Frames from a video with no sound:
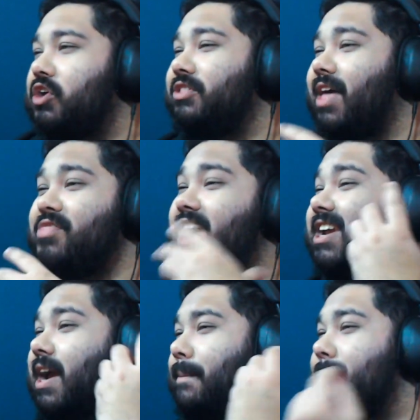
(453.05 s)
that they
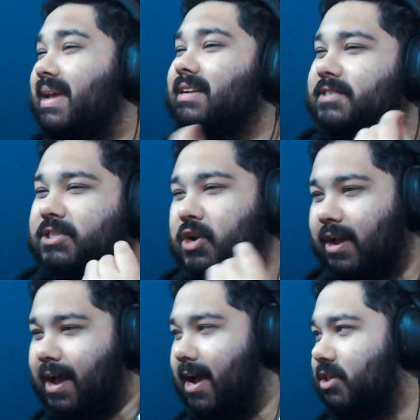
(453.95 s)
commit so
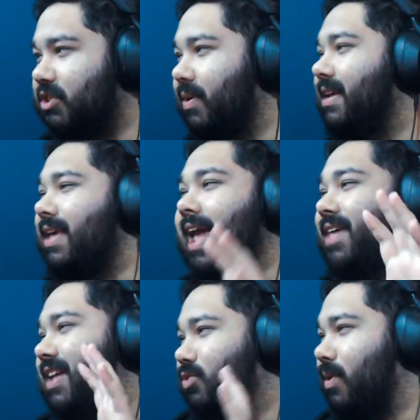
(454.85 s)
hard to it,
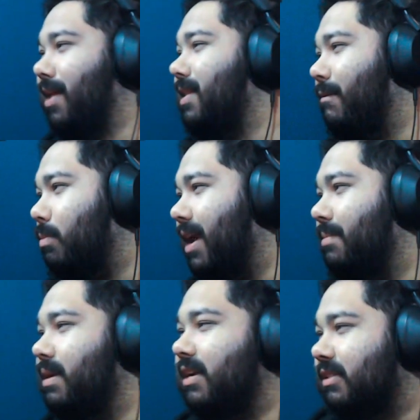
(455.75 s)
and that's what I love about it,
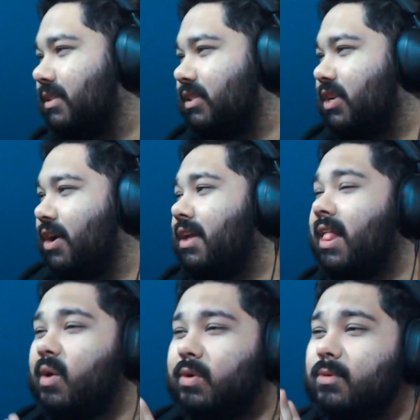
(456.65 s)
because, you know,
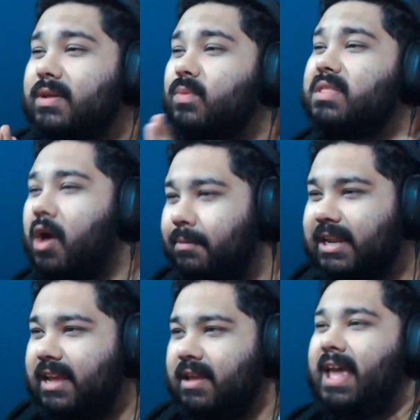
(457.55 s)
with
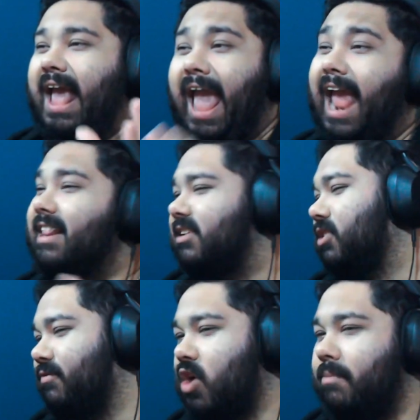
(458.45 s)
comedy, any sort
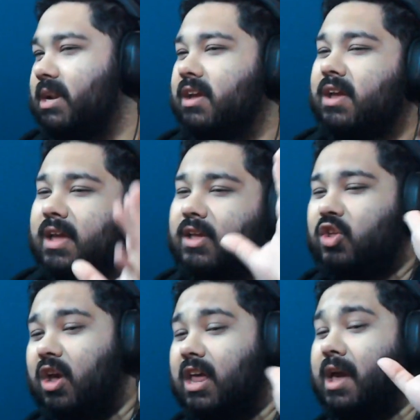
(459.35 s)
of comedy, you
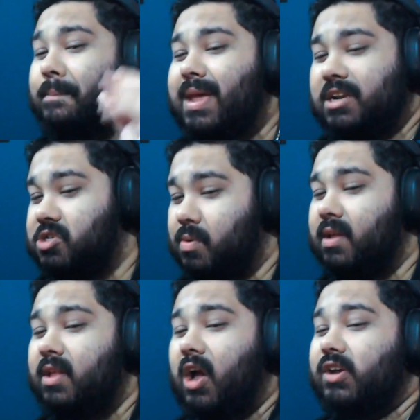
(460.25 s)
got to commit to
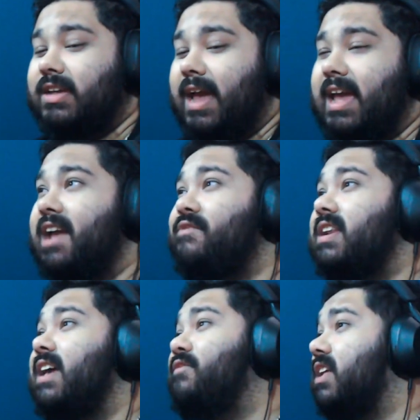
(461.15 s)
it, okay? Even
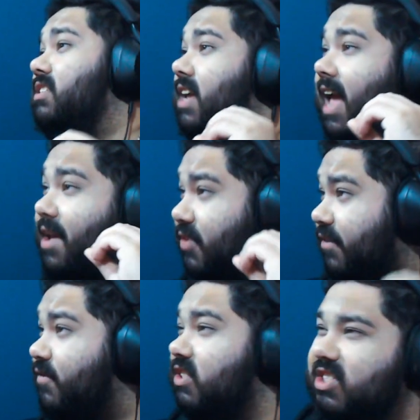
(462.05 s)
if it's
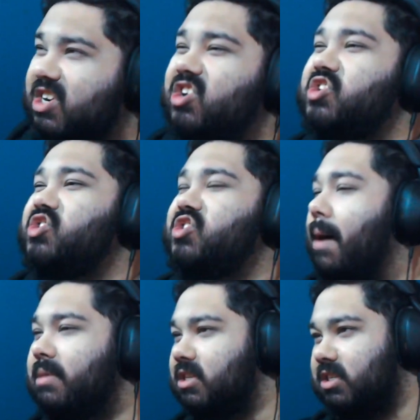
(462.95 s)
the
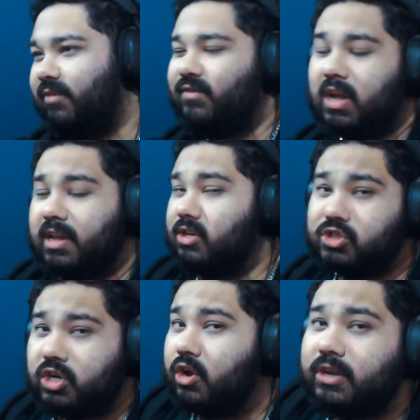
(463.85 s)
dumbest fucking
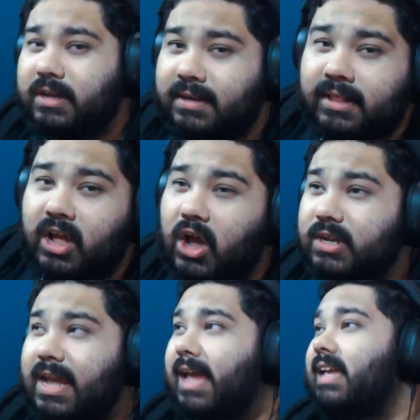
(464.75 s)
joke,
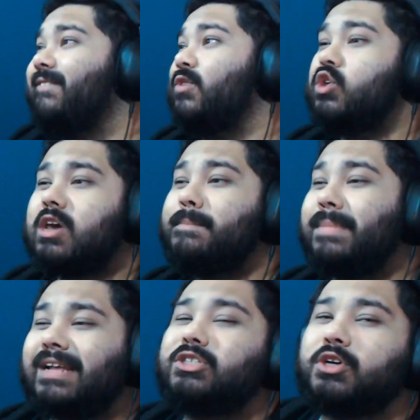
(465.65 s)
okay? If you
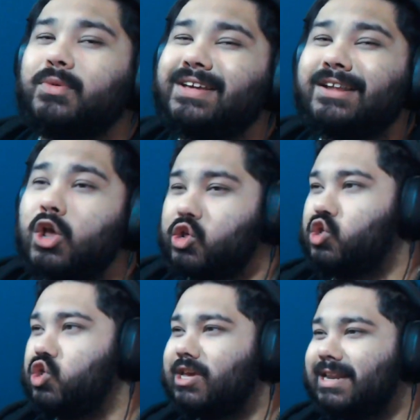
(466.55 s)
commit to it,
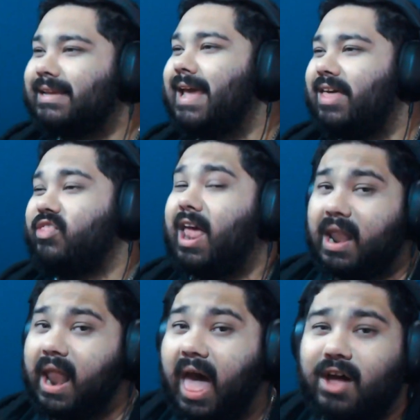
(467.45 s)
you can get that
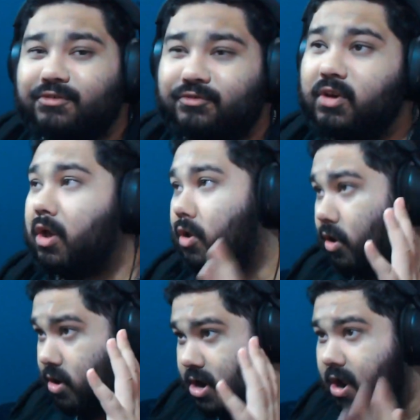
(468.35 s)
laugh
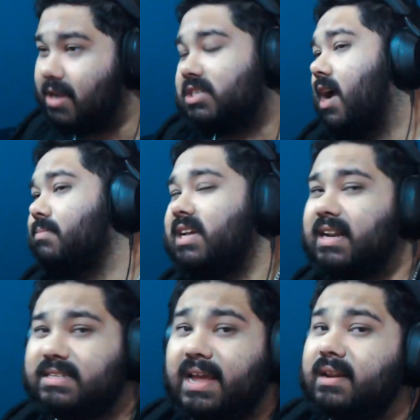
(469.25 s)
9 times out
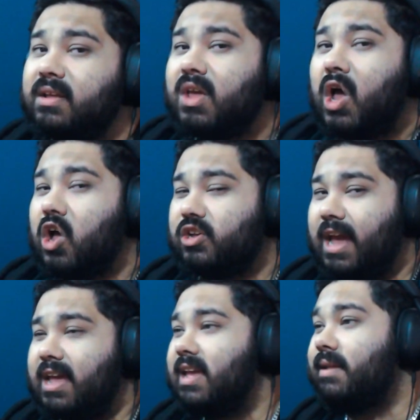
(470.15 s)
of 10,
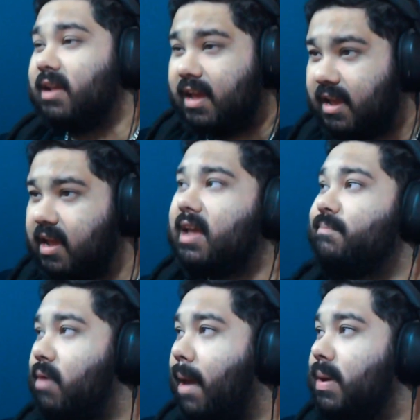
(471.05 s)
okay? In
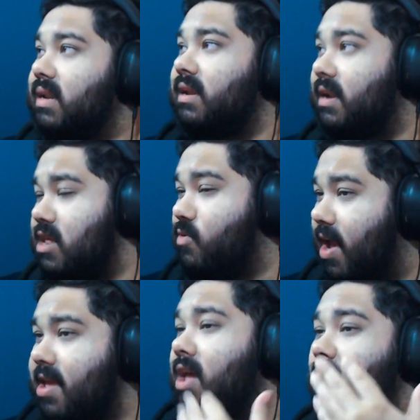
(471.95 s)
my opinion, anyway.
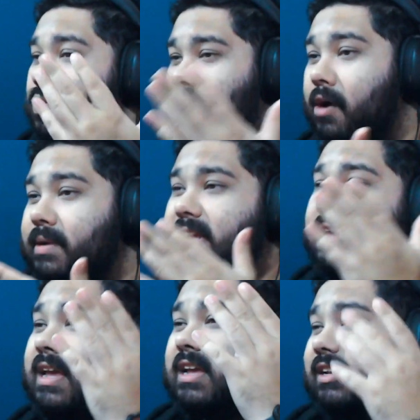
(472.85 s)
With comedy,
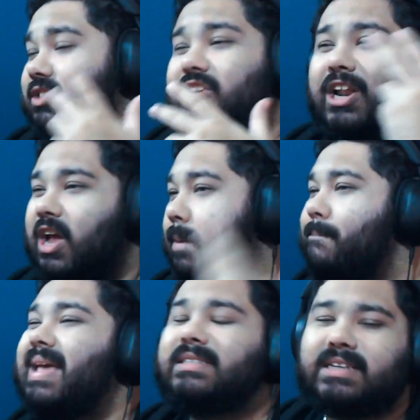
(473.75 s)
you just got to
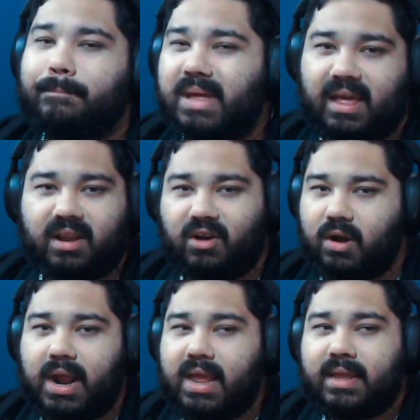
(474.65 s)
commit to the bit, all right?